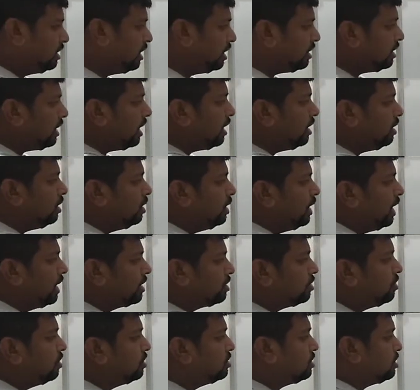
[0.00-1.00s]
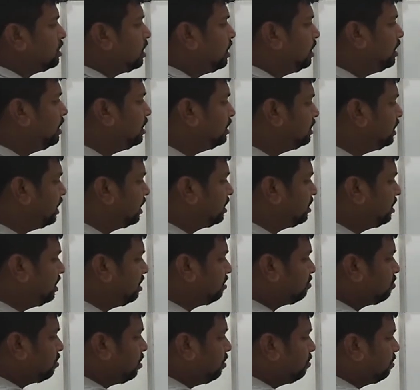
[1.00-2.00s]
then the electrons are
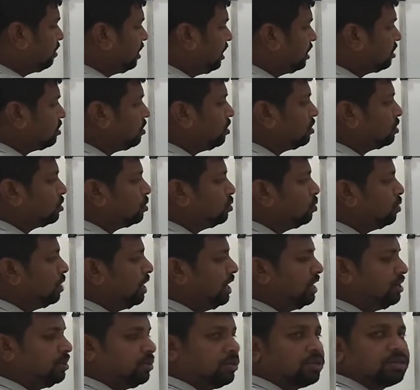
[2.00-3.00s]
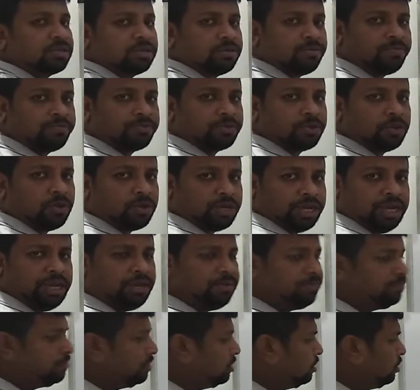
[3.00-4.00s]
ejected from cathode to anode.
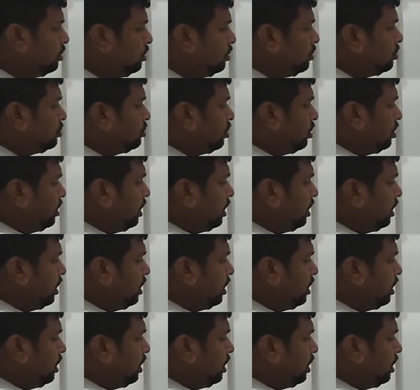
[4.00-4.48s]
Okay? So